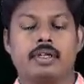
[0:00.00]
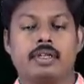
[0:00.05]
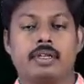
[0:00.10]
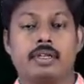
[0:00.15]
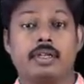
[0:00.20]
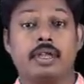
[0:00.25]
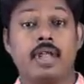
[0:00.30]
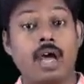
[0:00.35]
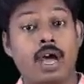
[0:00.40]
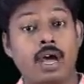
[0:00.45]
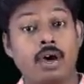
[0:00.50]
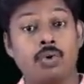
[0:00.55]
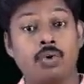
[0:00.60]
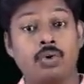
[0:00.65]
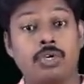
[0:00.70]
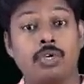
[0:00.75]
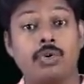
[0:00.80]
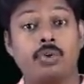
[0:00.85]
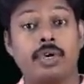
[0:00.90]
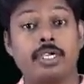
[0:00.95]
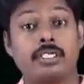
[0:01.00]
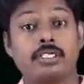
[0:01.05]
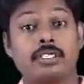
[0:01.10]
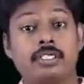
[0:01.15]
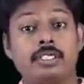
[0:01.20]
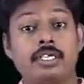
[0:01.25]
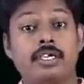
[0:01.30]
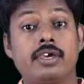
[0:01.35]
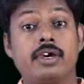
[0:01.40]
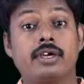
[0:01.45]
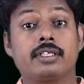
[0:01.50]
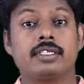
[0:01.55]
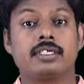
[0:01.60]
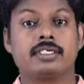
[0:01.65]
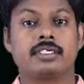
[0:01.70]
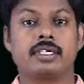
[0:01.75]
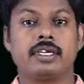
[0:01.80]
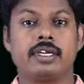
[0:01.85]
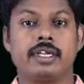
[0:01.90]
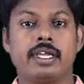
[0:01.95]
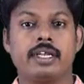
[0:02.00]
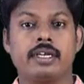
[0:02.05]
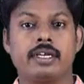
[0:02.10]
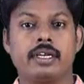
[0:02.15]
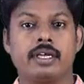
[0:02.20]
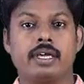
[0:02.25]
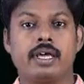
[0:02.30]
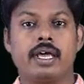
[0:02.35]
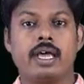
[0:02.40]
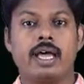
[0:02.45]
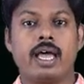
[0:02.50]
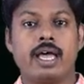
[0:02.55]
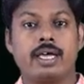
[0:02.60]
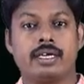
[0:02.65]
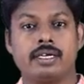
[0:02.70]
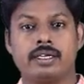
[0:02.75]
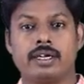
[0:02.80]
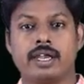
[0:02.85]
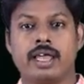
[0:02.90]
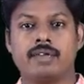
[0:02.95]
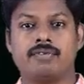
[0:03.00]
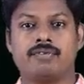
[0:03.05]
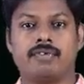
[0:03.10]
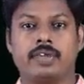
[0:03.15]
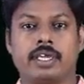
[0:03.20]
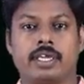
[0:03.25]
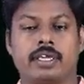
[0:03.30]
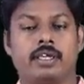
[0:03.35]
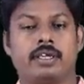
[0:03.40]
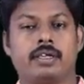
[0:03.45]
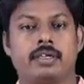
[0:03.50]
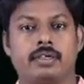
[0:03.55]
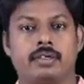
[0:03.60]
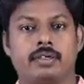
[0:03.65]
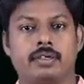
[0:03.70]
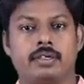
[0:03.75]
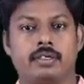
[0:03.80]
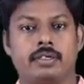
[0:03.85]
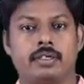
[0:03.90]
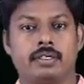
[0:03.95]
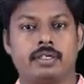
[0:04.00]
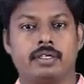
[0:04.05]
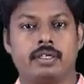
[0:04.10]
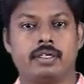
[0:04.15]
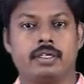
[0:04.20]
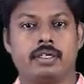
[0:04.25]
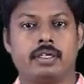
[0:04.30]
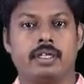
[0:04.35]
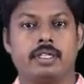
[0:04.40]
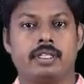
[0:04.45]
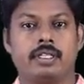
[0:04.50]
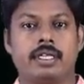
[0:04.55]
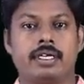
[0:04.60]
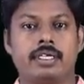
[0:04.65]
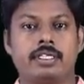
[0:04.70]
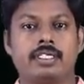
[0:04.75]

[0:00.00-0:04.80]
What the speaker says: Now you can see on the screen a graphic, that